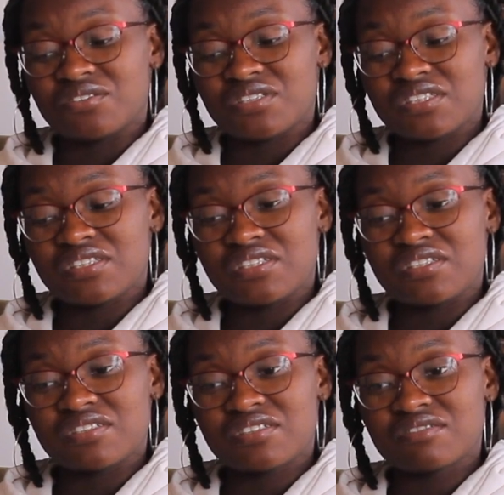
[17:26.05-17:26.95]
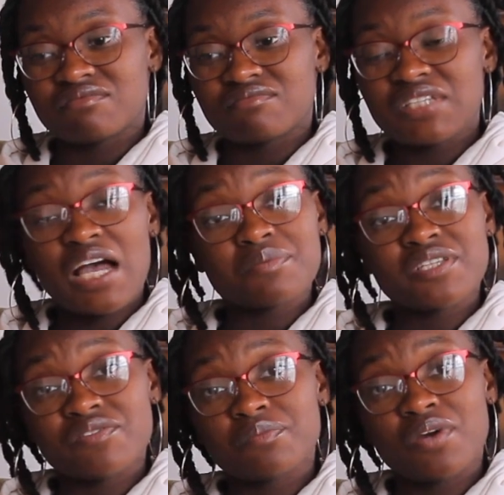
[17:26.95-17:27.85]
just these top
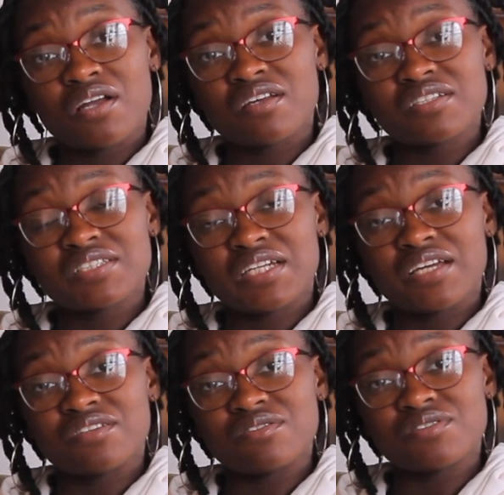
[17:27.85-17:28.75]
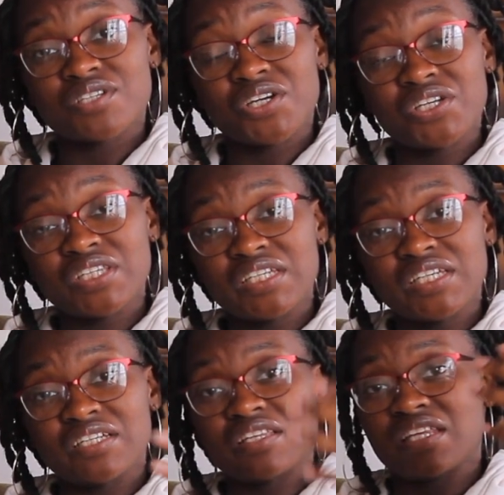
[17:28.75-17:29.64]
7 products that I use currently,
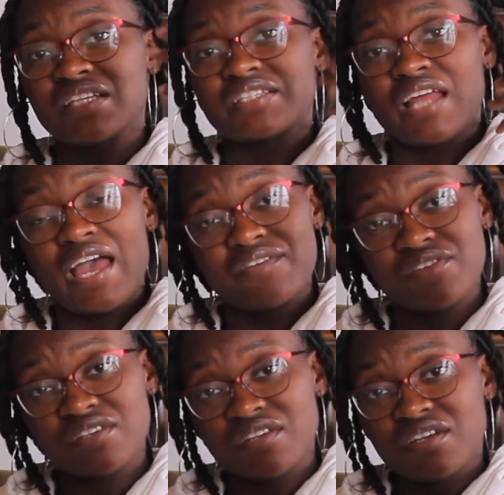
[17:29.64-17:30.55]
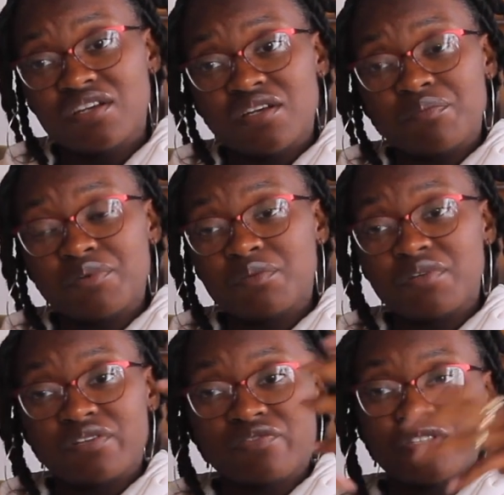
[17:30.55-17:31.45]
and the things that haven't been
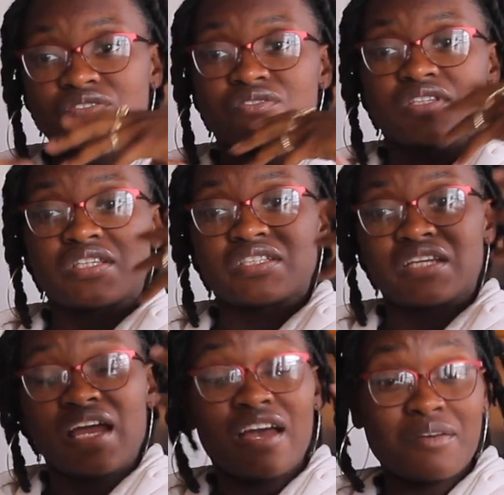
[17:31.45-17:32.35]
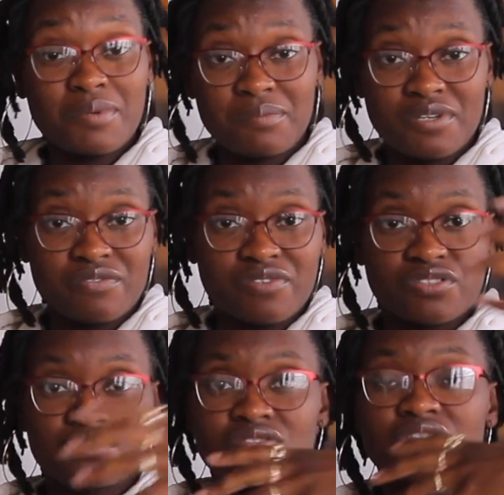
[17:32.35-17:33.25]
beneficial, the things that have been
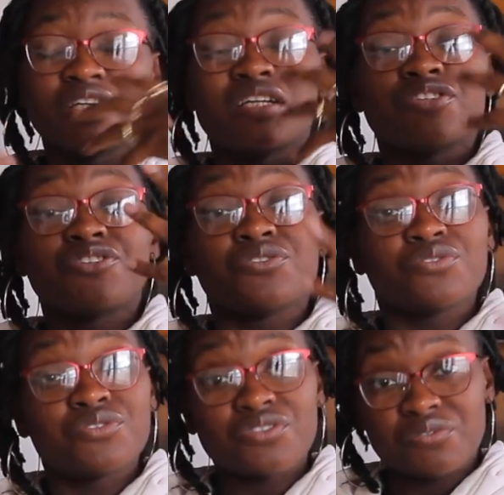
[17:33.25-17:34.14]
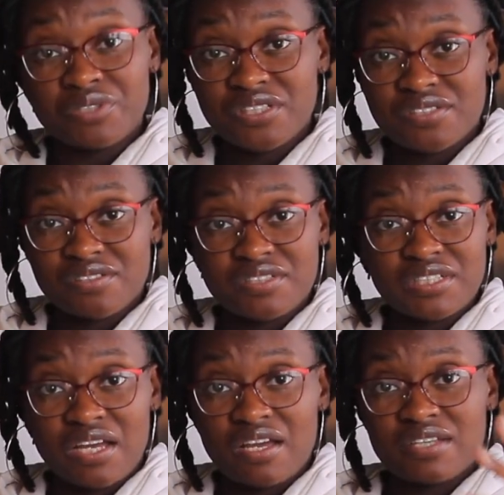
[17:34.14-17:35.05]
beneficial. Do your
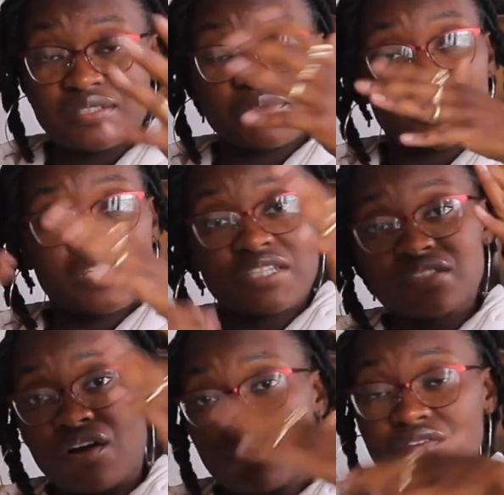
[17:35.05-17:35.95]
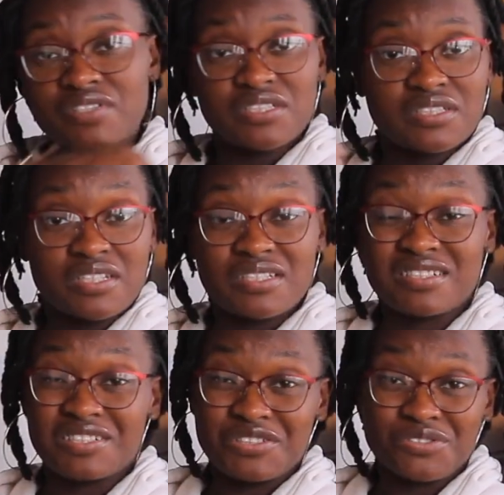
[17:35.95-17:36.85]
research, guys. I'm going to list all of these things
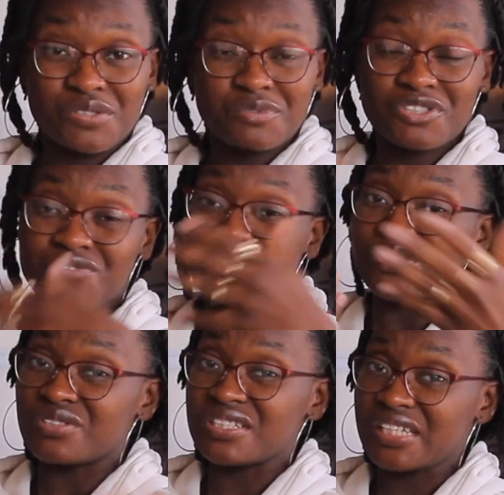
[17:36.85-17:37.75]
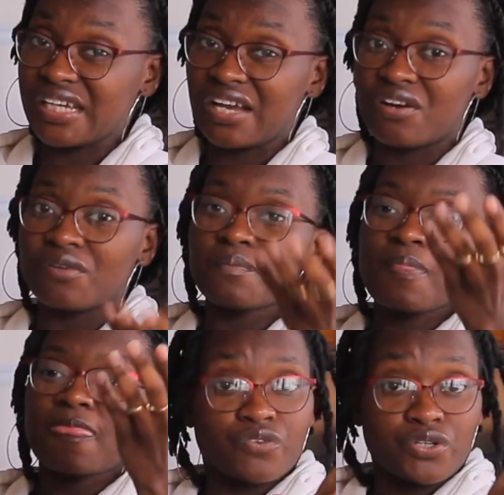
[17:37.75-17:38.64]
in the description for you to check out
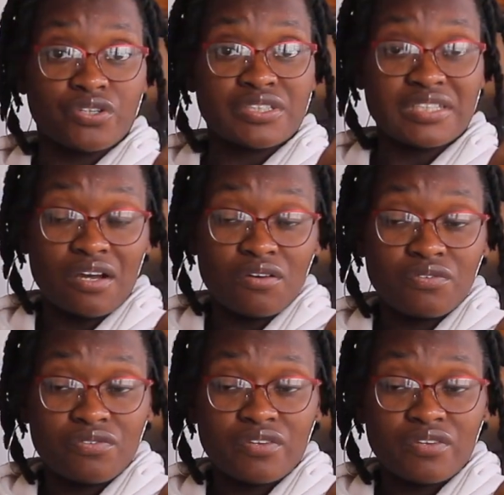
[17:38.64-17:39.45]
for yourself.